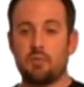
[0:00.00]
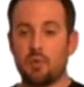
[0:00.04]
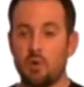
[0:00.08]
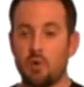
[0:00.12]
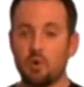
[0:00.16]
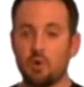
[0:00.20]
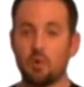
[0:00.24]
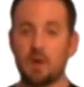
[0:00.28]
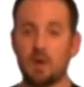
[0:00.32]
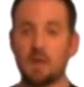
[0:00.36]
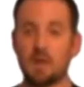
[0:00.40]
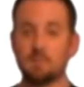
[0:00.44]

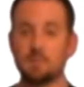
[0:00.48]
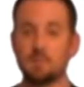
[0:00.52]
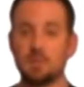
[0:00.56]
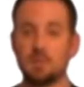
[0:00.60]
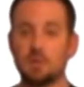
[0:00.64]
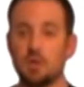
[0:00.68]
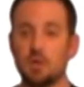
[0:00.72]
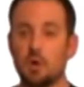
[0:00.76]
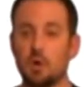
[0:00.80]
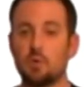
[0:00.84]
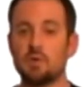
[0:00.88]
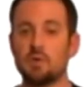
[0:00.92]
programmed
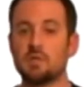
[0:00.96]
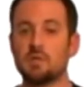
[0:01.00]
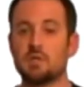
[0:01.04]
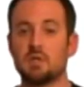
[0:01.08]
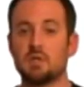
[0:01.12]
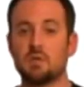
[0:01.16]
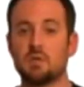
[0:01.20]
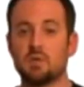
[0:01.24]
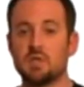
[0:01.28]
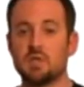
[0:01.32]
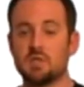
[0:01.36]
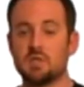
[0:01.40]
to notice
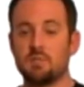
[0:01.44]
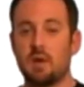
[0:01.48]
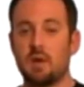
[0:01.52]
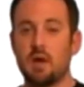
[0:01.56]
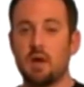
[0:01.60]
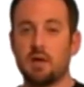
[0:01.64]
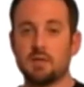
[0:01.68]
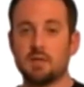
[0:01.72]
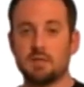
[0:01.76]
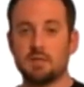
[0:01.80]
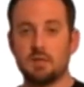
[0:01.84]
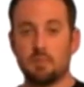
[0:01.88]
and
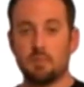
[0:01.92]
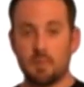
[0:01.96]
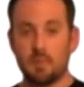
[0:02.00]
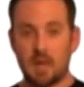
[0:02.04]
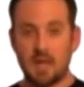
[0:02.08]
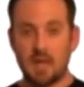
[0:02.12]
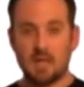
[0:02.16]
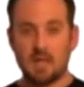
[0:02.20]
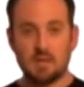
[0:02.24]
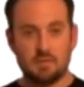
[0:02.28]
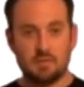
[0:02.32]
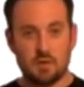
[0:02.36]
respond to the
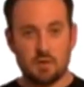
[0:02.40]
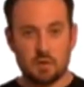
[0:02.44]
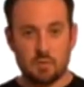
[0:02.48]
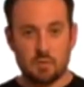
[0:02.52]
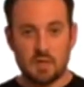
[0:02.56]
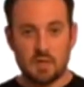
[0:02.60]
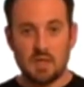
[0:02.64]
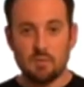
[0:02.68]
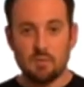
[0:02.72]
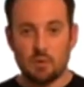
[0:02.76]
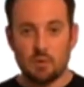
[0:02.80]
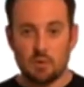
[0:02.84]
pain of other
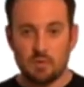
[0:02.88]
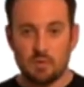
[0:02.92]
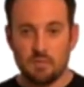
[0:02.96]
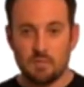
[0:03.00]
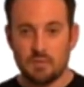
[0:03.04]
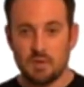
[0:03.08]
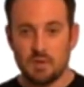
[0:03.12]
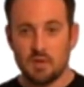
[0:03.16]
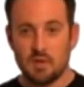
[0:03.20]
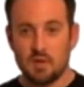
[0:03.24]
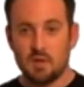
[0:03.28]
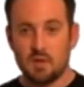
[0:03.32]
people.
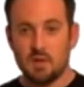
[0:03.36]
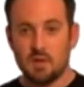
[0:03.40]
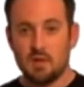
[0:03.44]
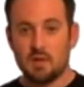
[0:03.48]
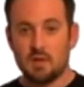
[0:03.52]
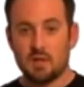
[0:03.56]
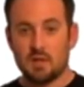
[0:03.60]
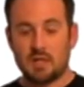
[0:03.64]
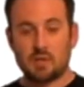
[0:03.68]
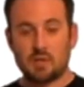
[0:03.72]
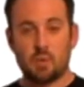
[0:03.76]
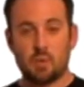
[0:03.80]

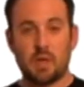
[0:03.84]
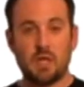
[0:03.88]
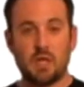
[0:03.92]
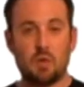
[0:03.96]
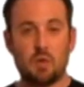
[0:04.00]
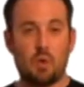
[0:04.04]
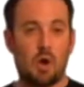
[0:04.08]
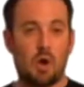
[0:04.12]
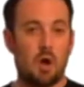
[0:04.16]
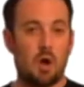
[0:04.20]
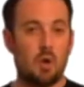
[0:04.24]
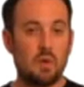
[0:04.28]
That's why
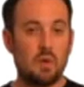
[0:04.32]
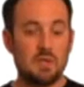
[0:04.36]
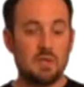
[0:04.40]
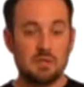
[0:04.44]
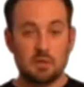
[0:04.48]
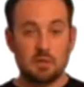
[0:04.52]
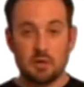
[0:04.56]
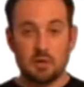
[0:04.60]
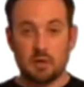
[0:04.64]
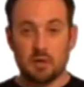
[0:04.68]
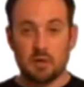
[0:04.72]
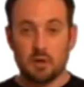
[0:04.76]
you always
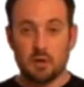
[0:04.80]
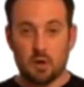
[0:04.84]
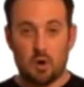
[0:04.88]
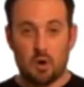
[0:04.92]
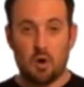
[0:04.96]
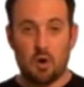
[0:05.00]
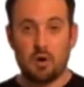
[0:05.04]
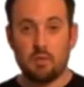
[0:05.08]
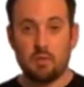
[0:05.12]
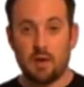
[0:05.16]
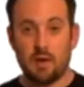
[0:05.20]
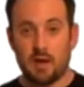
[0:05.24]
look at a
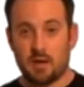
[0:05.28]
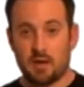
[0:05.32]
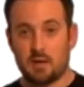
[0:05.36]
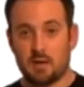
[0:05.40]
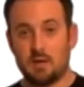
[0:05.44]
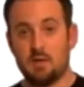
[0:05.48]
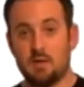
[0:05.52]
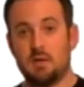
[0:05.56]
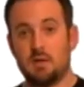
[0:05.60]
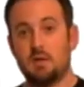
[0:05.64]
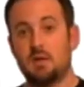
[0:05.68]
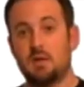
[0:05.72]
car wreck.
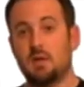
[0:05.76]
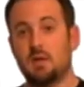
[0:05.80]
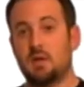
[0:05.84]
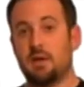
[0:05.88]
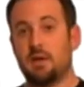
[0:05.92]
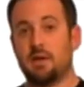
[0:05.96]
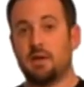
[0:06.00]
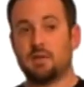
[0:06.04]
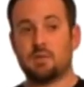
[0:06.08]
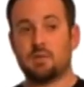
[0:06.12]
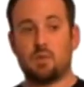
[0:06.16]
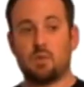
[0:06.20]

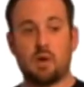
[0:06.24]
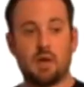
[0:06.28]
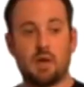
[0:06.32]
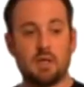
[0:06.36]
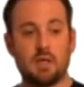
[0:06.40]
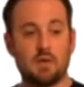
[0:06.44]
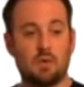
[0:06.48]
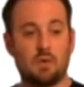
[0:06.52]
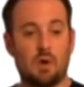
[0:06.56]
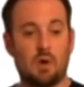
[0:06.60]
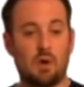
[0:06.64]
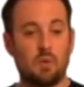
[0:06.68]
That's why
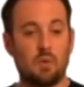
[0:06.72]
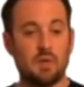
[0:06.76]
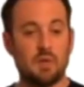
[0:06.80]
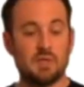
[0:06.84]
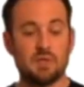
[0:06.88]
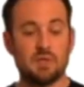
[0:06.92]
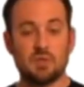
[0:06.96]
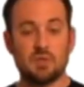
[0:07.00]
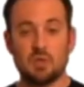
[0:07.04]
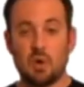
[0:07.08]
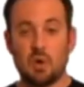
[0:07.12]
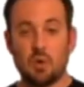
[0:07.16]
you
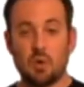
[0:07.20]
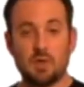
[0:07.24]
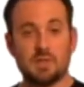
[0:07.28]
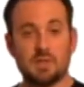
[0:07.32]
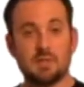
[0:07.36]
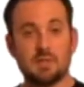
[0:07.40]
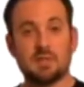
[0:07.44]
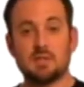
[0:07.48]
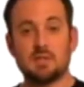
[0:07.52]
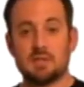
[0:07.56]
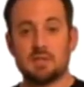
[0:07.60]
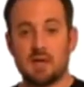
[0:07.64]
always
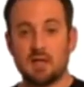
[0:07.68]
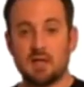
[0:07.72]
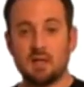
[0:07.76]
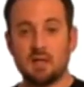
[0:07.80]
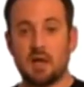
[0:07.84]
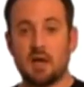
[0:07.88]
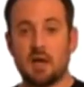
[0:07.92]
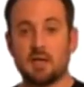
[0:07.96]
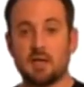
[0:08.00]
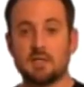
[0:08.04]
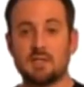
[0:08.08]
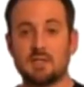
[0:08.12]
notice these
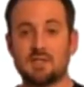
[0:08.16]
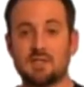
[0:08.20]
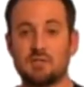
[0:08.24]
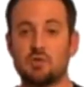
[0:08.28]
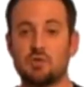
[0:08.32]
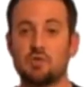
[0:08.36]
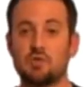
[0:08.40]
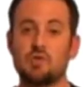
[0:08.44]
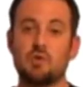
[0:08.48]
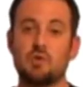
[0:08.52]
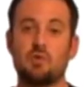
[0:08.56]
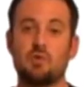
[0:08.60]
headlines. It's
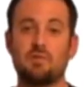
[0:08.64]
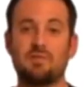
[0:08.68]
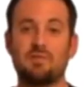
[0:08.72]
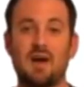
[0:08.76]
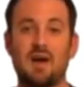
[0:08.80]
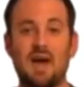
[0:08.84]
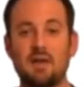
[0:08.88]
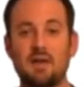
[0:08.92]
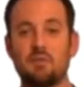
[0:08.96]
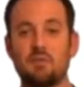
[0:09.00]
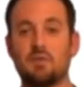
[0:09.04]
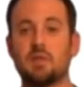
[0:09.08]
a
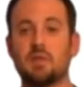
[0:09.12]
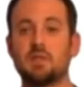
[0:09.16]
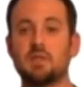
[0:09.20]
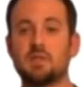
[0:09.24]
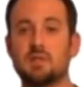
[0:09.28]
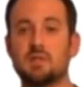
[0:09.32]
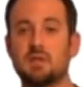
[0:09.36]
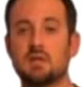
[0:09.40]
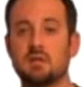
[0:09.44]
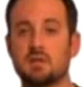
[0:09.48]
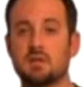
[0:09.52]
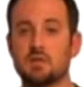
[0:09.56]
survival
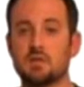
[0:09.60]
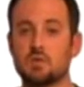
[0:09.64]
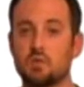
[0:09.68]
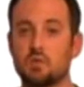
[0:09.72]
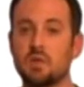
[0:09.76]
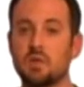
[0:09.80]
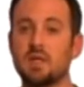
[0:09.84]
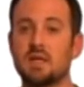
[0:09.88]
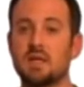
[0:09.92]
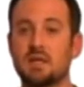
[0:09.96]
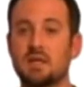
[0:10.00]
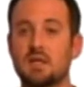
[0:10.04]
instinct that's
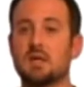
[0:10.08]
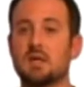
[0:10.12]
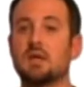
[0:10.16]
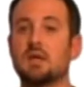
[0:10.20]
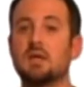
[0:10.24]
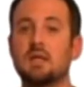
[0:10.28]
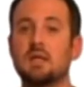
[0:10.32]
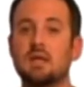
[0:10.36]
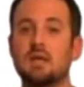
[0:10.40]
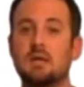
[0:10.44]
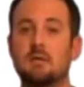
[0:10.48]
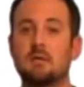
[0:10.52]
really
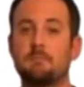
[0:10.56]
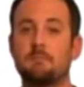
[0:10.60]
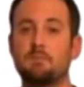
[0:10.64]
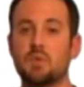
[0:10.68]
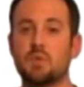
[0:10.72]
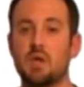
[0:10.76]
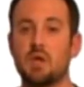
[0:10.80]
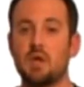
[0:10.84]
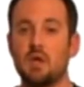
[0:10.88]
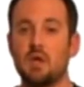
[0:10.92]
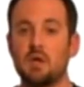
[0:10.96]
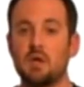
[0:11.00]
kicking in.
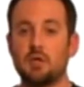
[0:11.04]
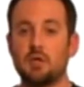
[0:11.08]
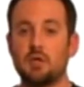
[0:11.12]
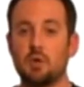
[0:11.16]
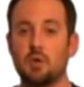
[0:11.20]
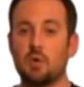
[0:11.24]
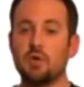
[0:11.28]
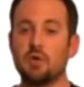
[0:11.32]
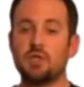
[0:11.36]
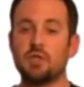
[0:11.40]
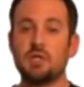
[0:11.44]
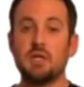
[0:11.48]

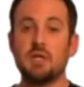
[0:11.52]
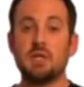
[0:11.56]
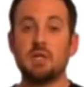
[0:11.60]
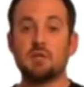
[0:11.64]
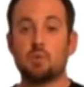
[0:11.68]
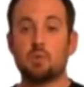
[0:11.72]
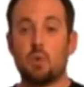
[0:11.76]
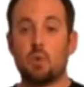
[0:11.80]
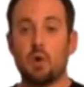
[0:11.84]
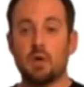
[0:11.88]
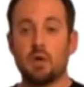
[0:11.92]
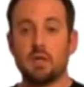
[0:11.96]
Your
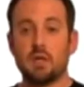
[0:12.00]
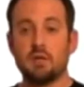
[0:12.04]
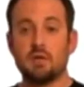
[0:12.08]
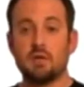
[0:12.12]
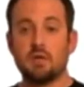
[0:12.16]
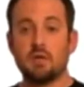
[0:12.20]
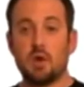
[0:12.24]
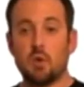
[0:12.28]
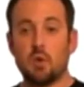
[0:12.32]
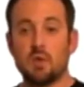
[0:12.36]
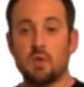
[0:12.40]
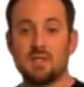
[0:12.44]
genes want you
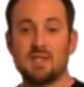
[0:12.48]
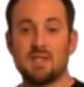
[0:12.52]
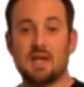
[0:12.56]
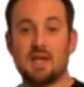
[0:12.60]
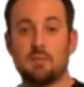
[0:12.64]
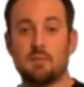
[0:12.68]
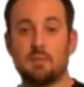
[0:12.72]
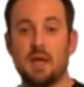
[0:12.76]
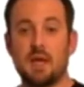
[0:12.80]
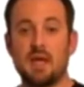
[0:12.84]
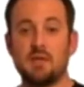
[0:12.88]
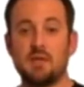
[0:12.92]
to notice
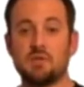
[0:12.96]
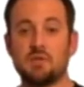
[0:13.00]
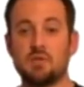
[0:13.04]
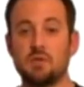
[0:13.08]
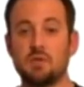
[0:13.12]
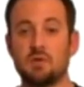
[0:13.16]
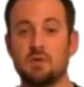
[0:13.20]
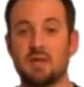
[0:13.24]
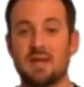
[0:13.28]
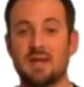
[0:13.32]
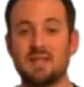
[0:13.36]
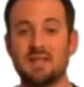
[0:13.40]
that pain so
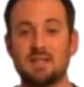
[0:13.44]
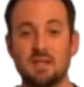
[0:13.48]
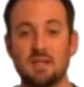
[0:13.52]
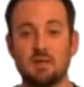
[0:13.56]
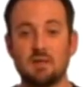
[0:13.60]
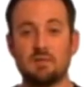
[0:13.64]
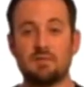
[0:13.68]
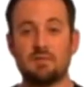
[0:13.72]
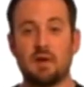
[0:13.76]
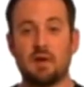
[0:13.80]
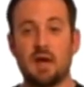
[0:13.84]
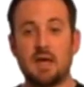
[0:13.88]
you can
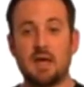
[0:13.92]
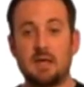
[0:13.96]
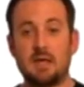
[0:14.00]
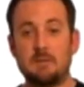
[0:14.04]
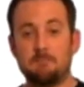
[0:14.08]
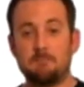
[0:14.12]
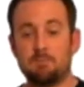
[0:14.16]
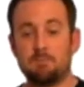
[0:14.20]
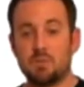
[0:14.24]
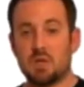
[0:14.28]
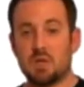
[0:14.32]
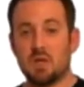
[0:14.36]
identify
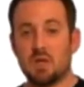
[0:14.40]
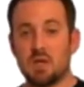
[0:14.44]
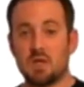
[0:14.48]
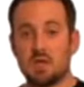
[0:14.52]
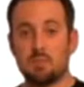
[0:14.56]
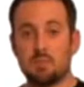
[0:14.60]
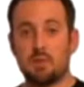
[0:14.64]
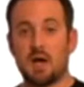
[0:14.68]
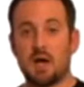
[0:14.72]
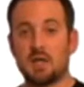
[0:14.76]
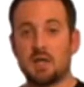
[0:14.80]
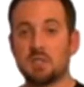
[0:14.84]
it
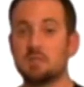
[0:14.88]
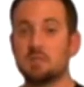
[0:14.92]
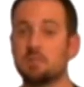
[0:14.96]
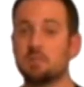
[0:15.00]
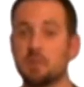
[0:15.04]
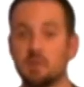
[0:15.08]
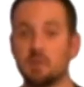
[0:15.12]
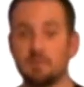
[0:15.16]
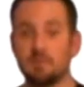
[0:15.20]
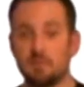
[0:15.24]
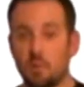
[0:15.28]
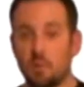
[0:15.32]
and
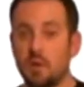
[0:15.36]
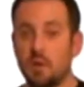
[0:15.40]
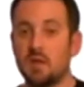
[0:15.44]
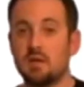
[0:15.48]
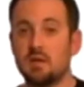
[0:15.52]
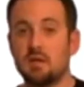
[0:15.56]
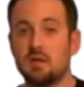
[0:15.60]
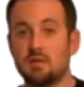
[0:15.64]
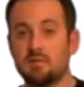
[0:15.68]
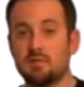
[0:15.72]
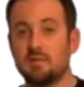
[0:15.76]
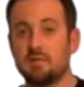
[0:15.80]
possibly avoid
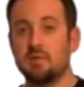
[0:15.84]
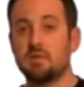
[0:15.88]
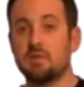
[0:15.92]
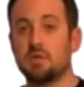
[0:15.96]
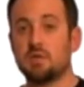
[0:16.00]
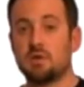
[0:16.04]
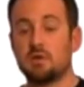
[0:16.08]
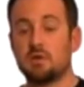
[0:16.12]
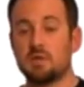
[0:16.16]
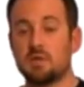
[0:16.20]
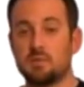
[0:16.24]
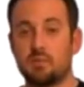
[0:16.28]
it in the
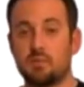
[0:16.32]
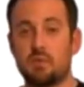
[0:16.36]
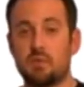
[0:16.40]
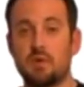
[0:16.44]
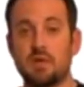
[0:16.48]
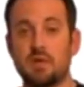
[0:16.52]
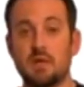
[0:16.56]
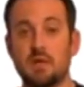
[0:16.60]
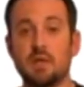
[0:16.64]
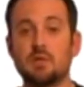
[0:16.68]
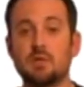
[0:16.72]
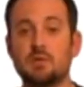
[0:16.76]
future. It's
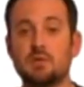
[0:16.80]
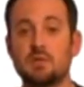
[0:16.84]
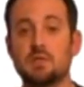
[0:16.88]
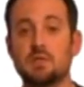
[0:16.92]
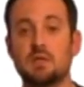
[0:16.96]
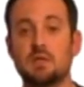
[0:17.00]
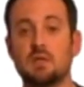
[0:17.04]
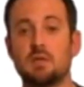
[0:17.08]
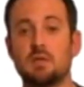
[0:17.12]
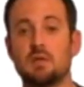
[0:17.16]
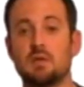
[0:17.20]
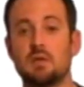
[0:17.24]
pretty
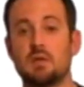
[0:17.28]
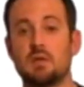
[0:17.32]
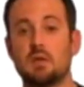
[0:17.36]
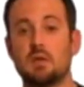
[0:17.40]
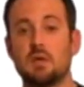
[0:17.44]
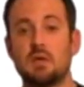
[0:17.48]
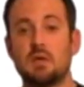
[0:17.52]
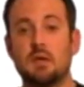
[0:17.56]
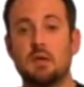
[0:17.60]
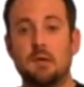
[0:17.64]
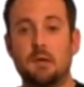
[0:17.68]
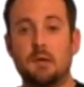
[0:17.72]
interesting.
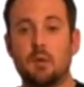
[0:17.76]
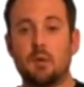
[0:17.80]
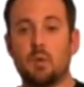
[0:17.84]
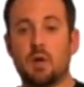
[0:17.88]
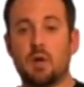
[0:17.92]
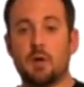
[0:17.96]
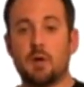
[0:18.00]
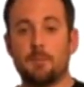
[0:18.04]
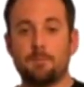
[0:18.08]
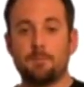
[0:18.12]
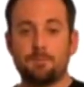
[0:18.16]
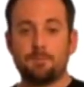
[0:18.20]

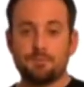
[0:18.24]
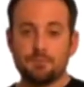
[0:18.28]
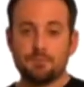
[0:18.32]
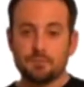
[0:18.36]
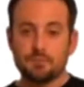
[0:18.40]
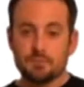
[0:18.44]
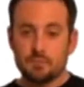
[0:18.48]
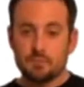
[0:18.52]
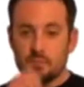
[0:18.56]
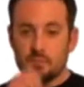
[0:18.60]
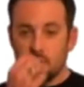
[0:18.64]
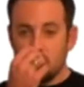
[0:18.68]
Well,
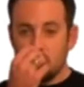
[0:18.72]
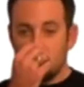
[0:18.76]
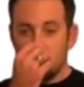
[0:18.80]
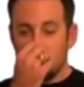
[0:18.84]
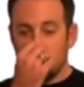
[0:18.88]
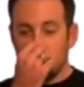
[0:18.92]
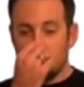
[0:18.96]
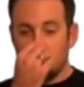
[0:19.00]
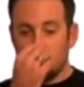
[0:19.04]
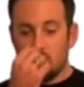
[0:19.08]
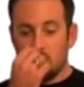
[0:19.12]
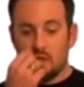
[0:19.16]

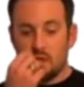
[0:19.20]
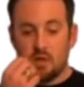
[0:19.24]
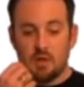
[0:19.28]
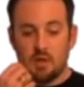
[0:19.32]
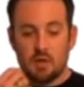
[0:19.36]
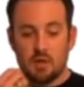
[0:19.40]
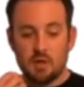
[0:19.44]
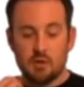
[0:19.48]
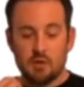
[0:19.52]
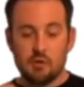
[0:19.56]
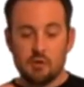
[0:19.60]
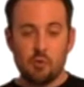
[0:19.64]

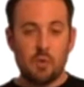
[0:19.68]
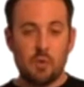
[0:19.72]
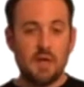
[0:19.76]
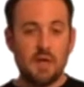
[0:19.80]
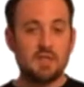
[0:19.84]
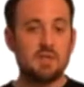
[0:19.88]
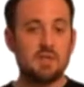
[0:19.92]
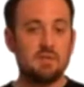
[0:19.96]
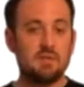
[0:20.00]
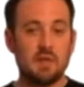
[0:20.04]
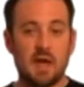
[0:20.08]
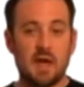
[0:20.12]
the
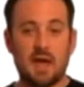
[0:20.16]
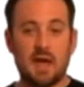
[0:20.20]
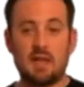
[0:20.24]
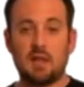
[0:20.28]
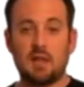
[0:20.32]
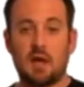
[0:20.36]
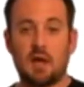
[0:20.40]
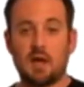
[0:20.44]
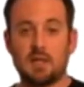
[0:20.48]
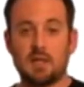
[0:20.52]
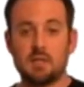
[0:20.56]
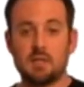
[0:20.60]
rest of the
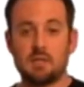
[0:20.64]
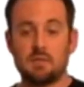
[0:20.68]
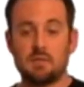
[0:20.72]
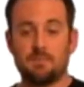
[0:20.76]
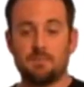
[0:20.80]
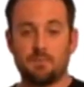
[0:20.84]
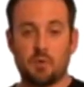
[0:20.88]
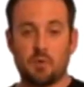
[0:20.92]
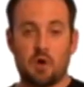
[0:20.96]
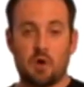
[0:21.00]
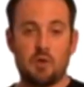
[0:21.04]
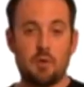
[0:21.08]
headlines
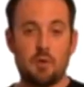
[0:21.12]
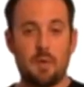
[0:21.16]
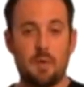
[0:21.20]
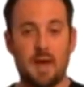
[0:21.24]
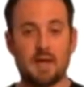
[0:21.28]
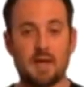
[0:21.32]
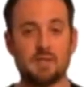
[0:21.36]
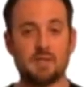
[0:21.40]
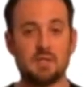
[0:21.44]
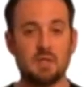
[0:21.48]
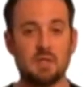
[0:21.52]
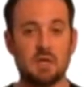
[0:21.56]
on the
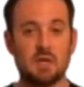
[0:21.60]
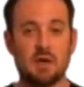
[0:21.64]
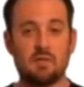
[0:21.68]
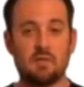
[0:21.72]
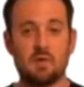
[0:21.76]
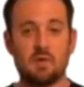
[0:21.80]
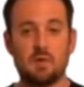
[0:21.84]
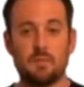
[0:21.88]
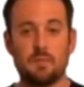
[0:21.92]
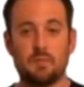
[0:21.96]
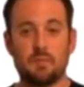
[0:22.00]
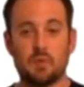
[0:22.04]
magazine
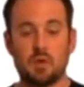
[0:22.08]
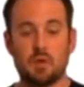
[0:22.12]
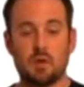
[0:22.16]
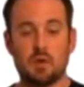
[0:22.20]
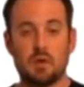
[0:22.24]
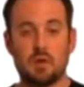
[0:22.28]
cover